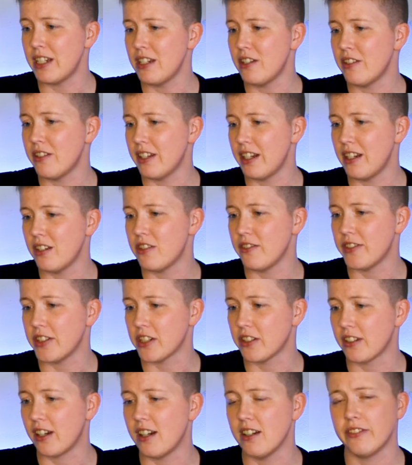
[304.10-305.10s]
each stage of your
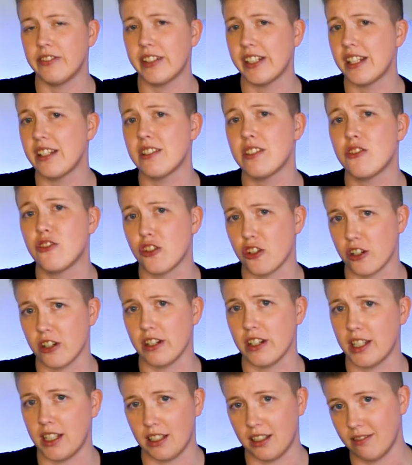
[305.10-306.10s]
confidence
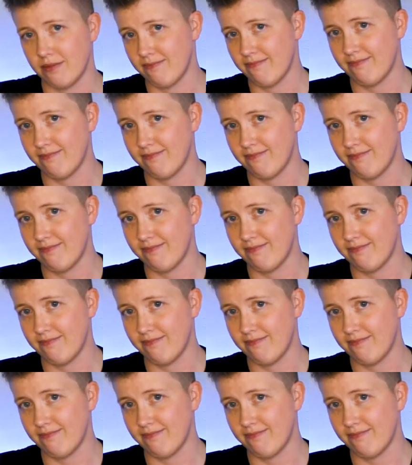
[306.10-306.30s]
journey.